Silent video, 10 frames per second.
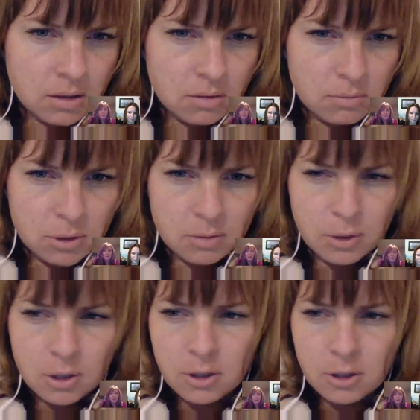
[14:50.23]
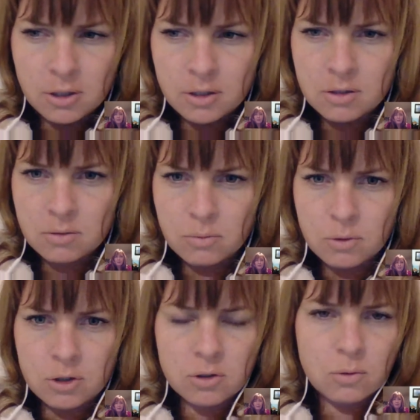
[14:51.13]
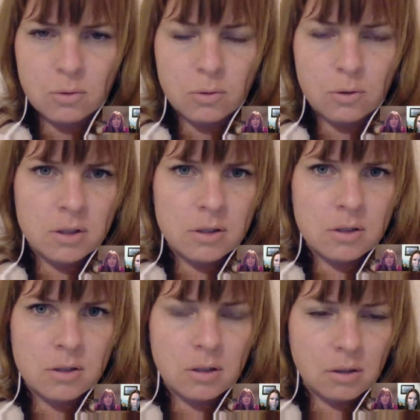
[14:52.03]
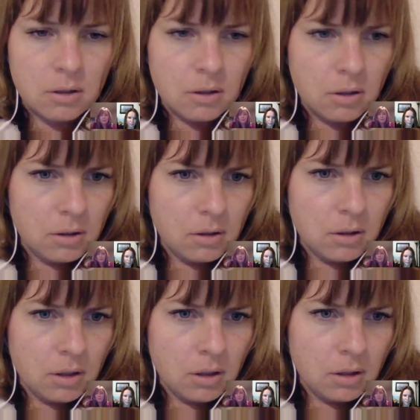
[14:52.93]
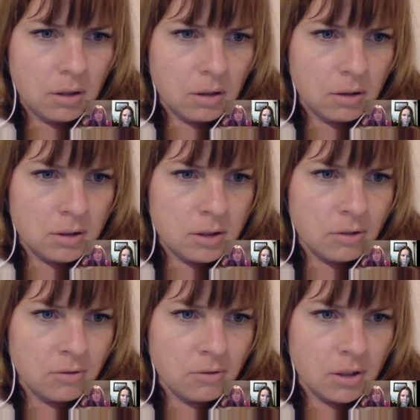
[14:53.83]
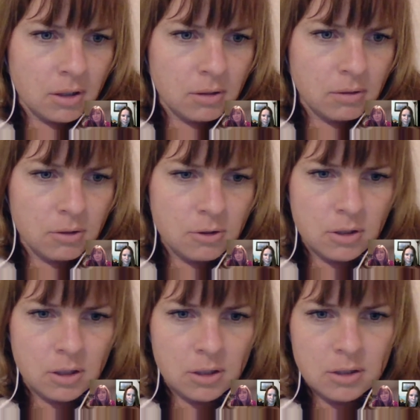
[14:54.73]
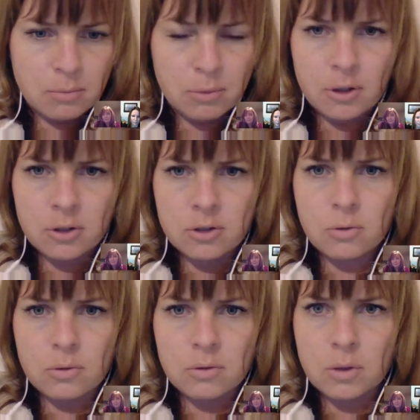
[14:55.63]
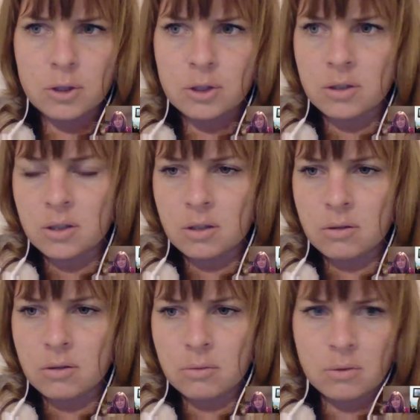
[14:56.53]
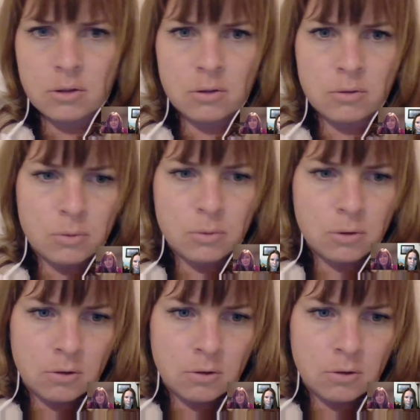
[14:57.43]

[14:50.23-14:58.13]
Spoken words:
Just I'm curious which school is a list of there's an exemplar school in Washington. I don't want to know which one.